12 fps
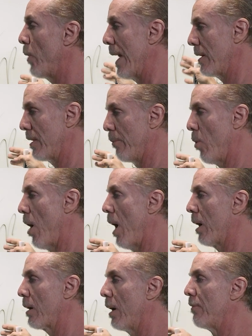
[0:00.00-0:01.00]
random
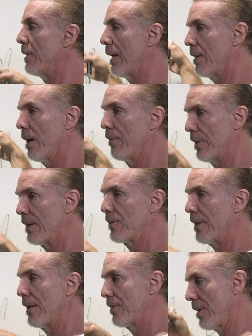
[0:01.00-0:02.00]
walk of let's
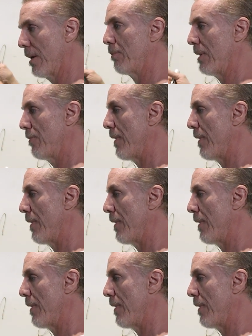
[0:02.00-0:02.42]
say it's going to be